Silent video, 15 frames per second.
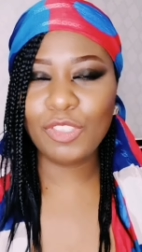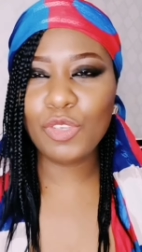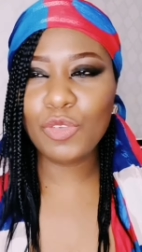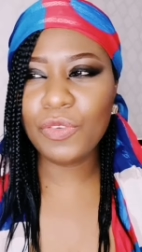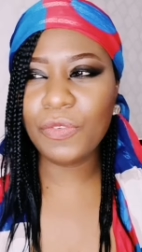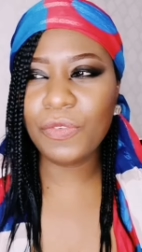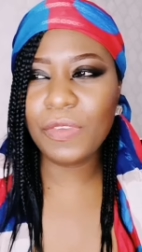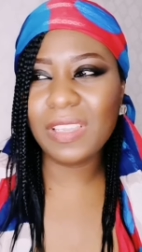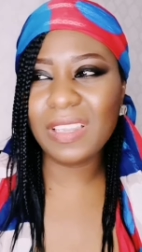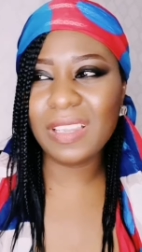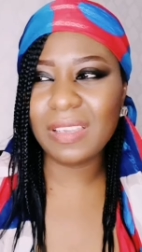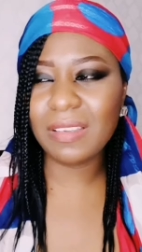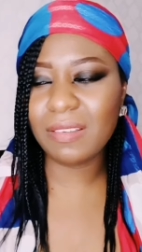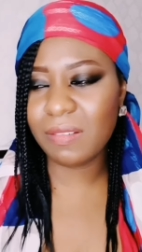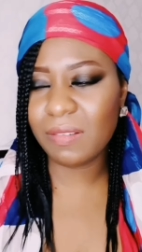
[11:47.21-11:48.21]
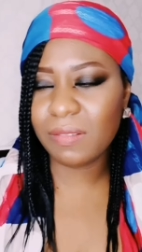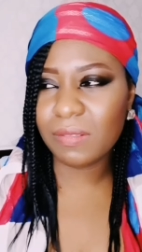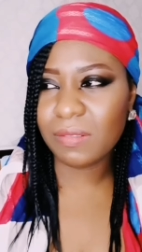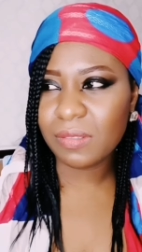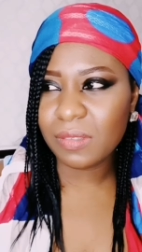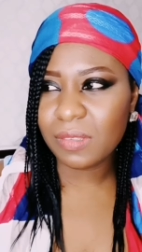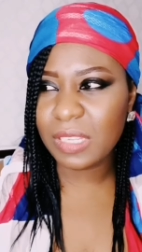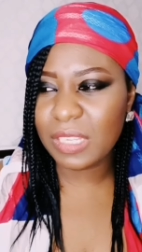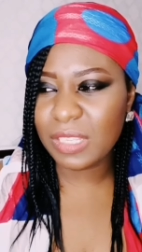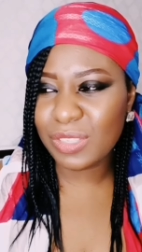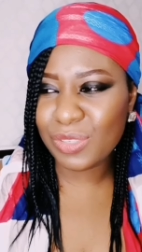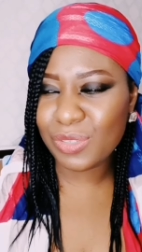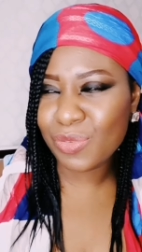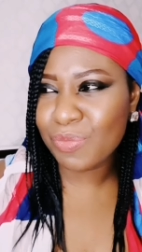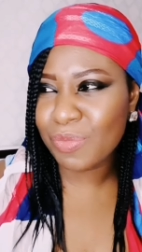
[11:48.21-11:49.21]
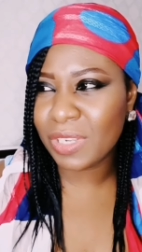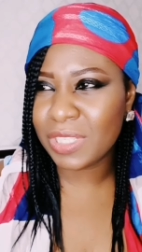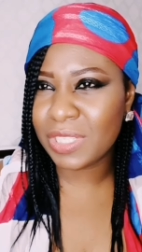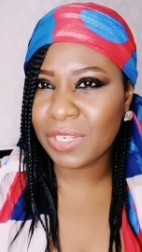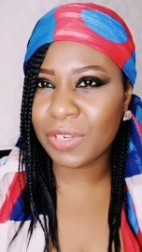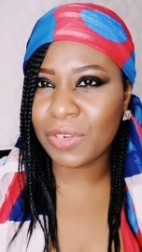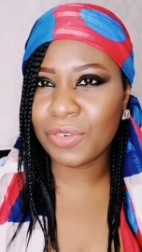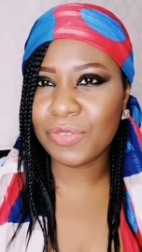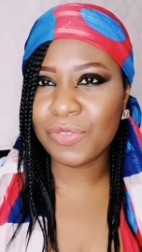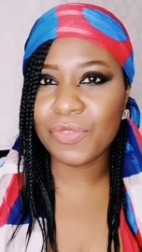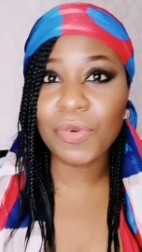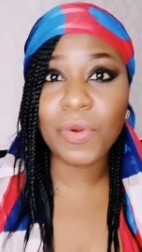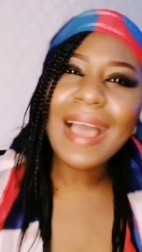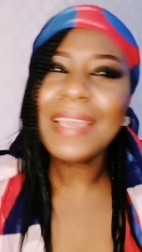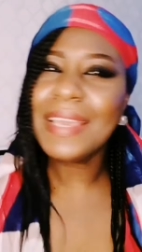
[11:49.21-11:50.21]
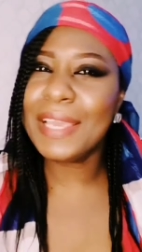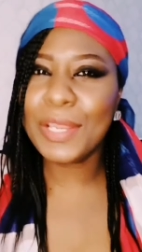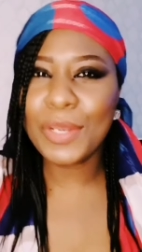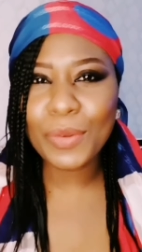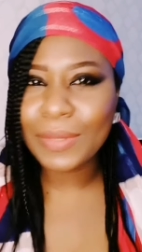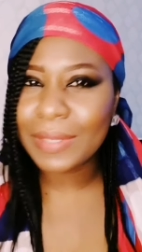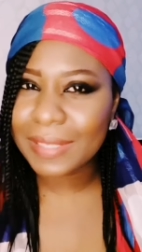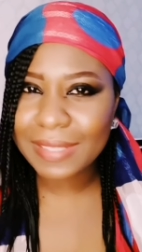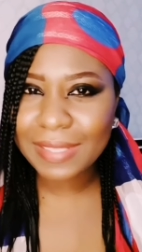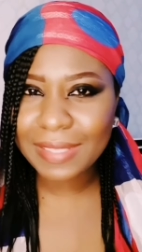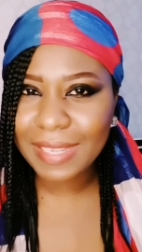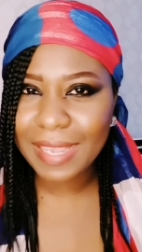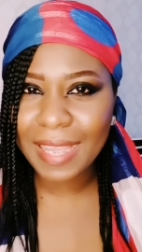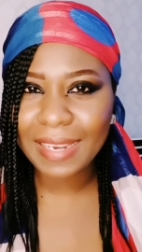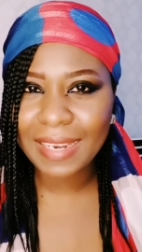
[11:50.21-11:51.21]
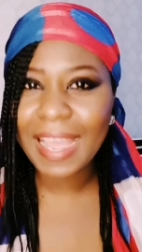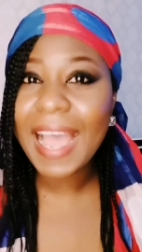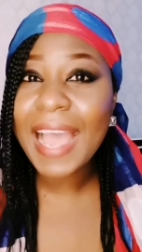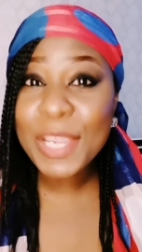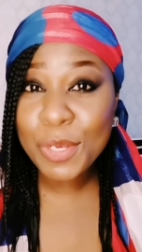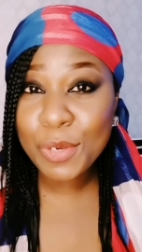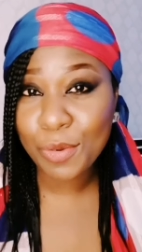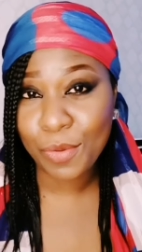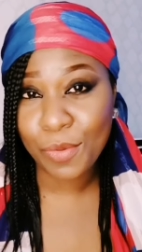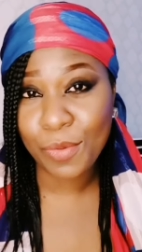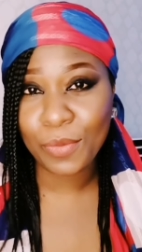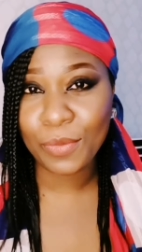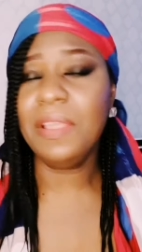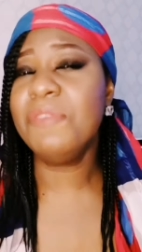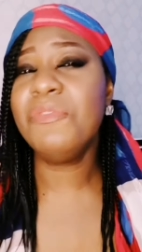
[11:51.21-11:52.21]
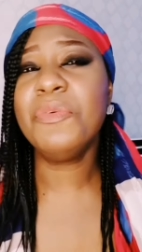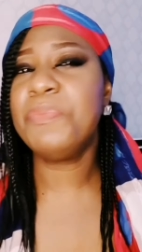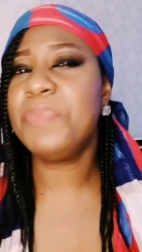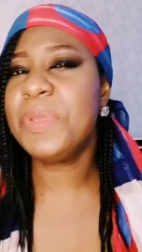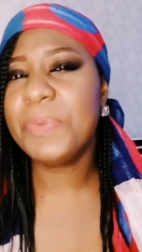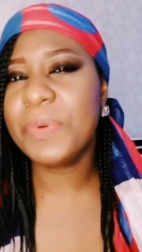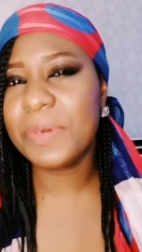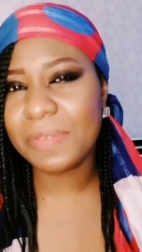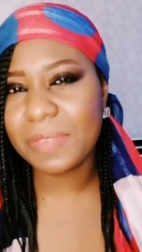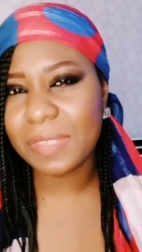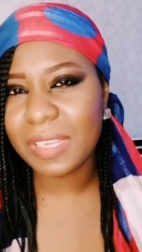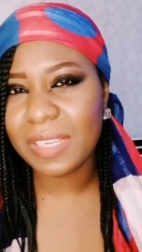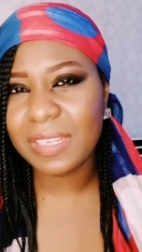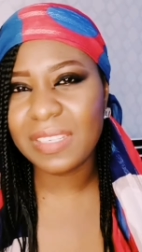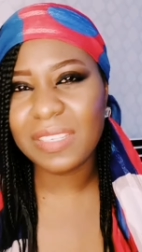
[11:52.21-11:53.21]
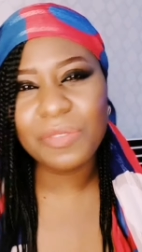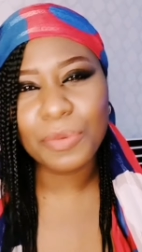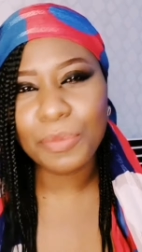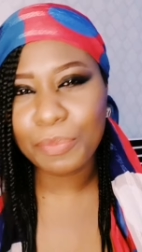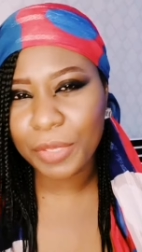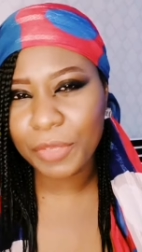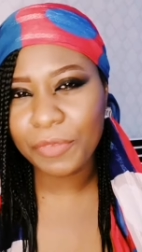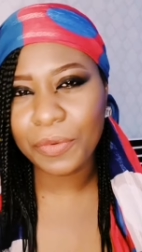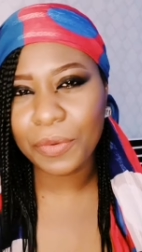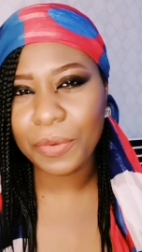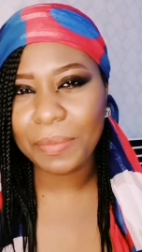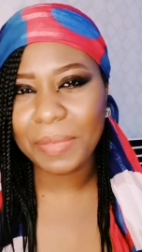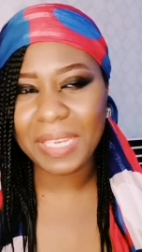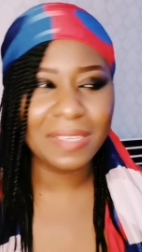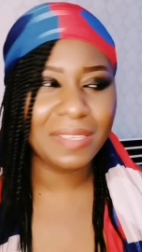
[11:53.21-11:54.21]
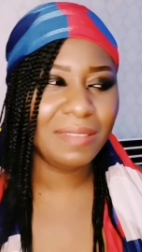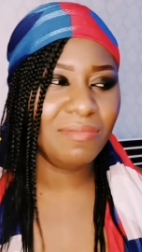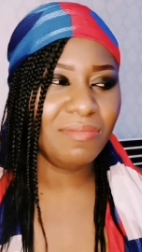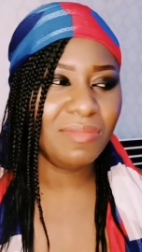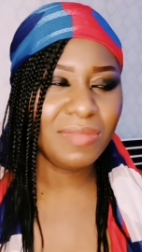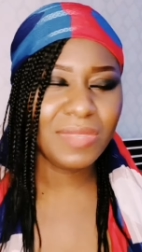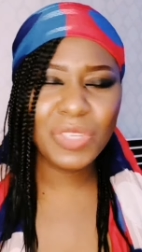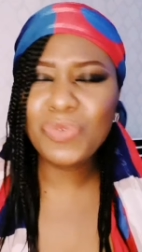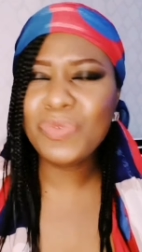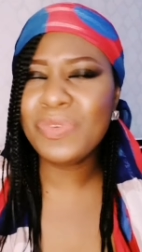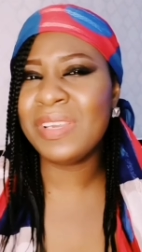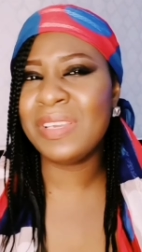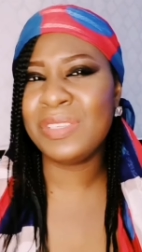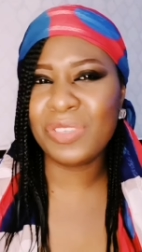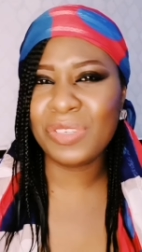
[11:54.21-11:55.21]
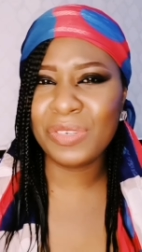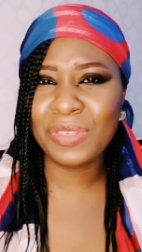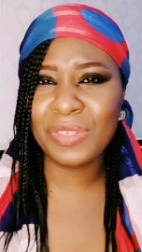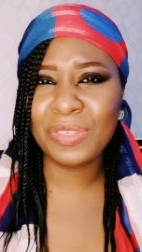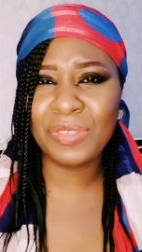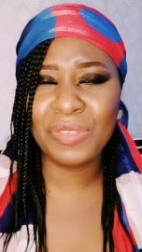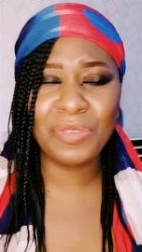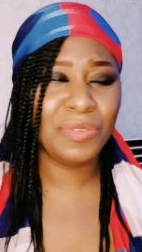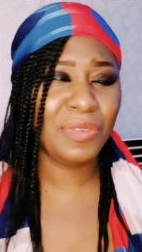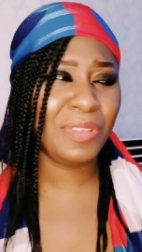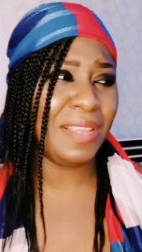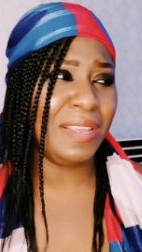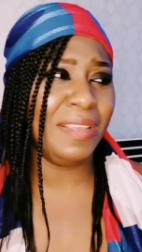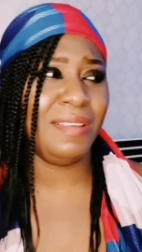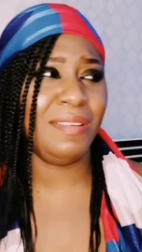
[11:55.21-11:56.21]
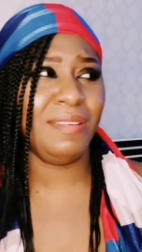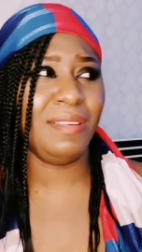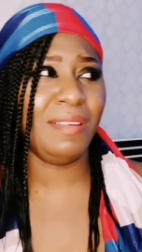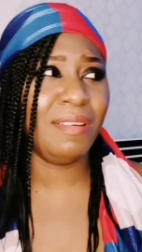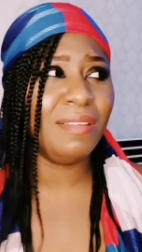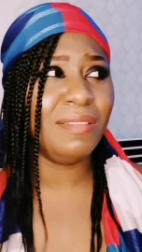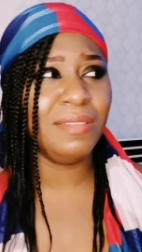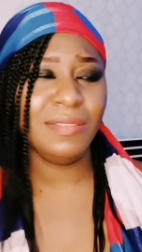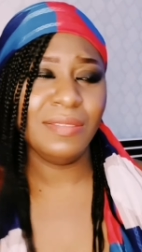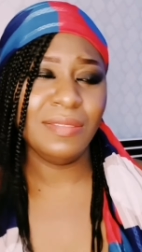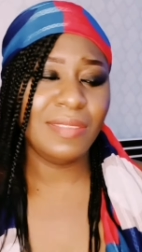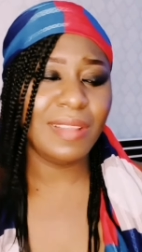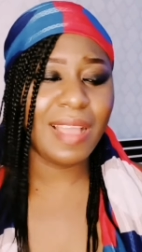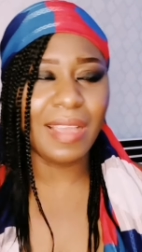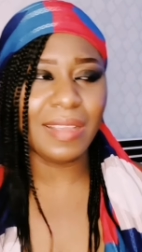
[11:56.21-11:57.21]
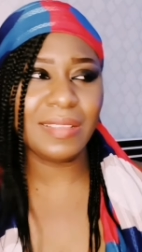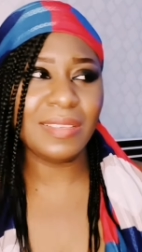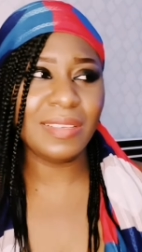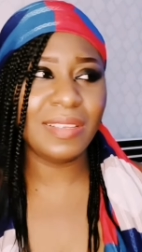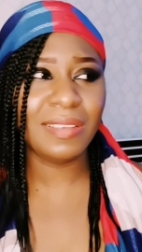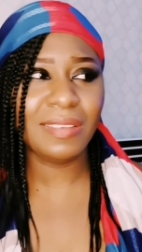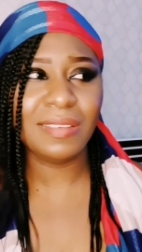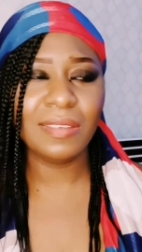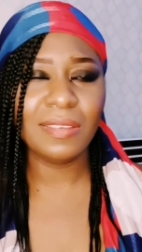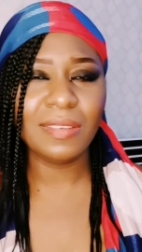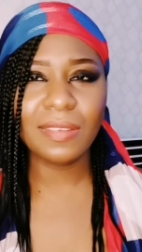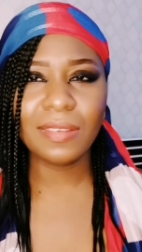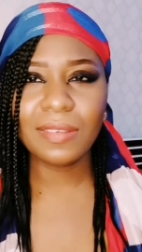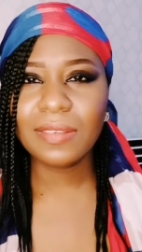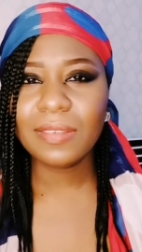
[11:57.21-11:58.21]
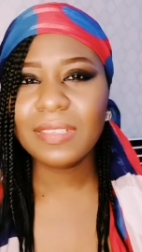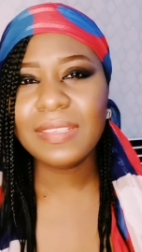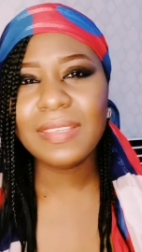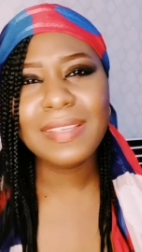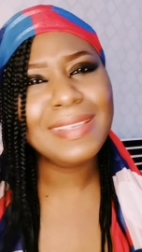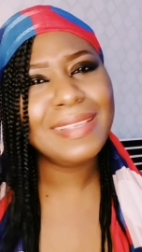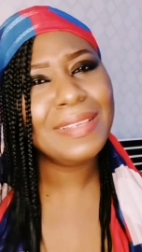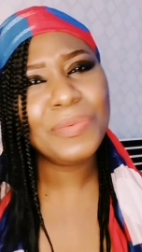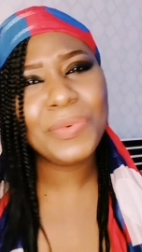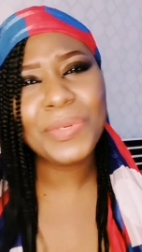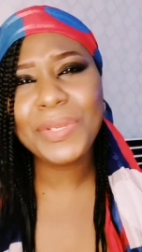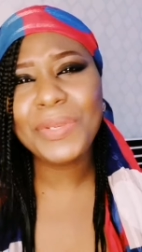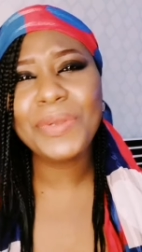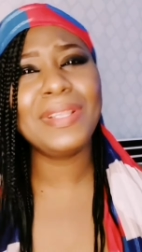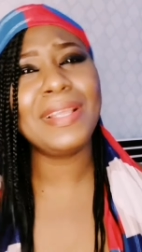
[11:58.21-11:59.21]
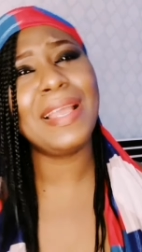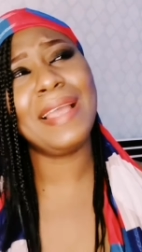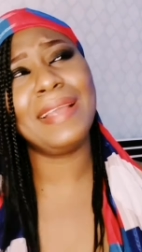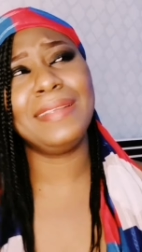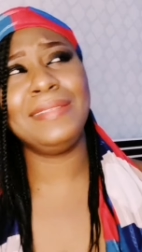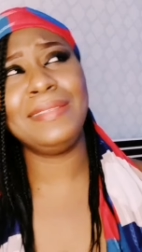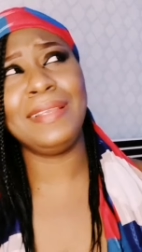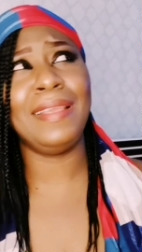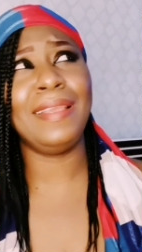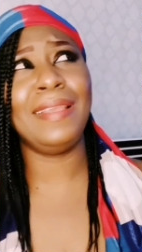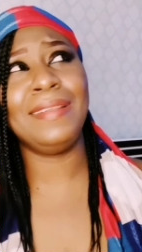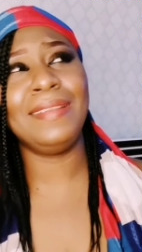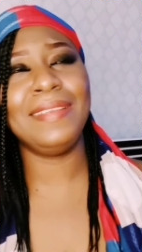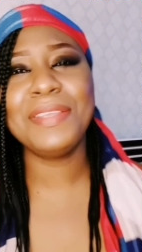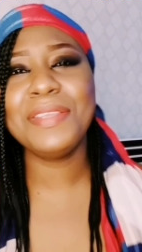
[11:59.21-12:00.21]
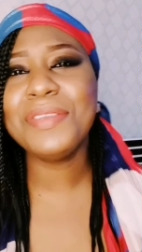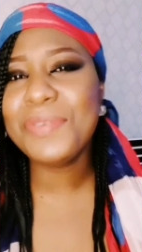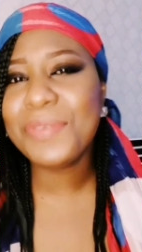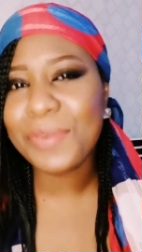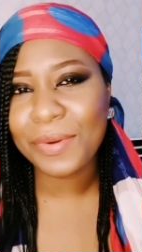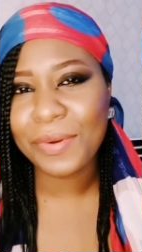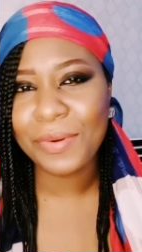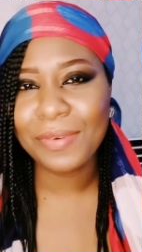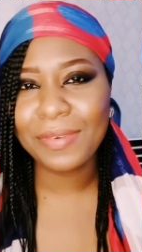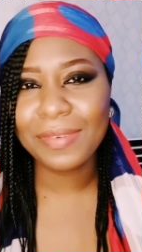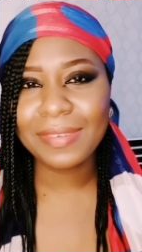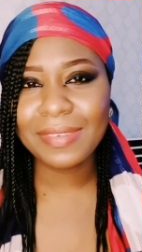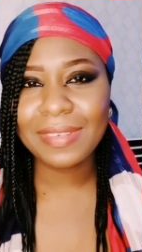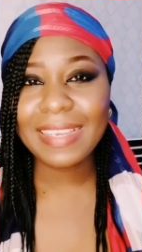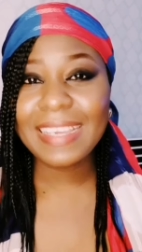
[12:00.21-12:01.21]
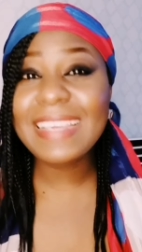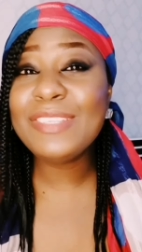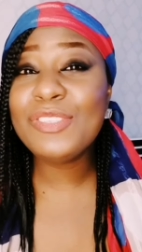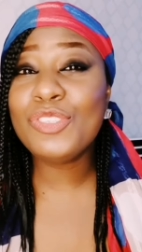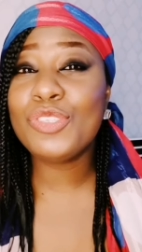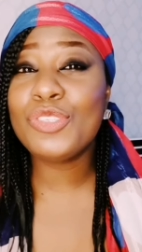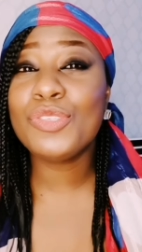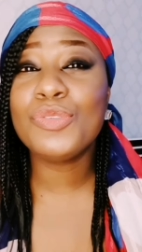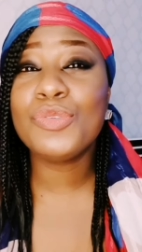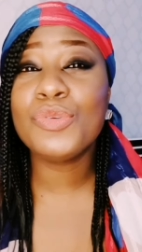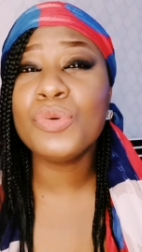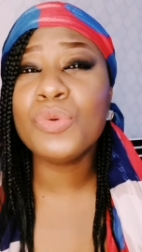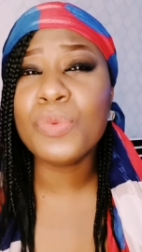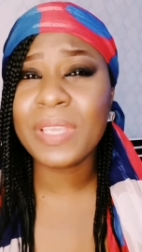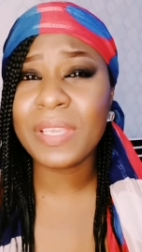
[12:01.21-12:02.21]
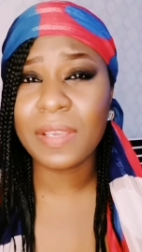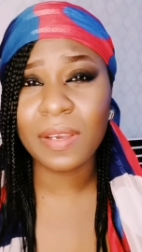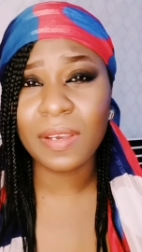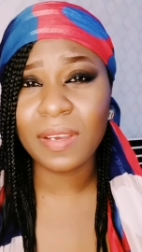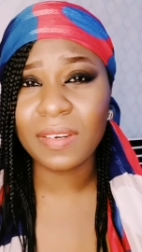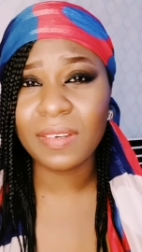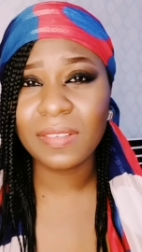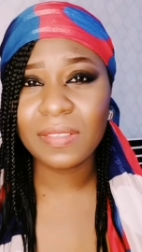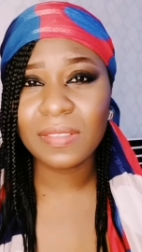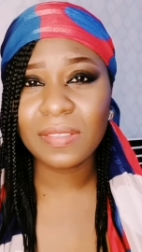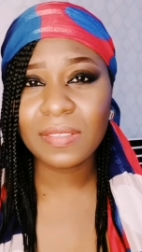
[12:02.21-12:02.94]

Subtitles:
So you feel like, oh, he's so much in control. I can understand. I know. Even people have said it even before me. Like, you Nigerians, you like, you know, acting. We're not acting, you know. It's just who we are.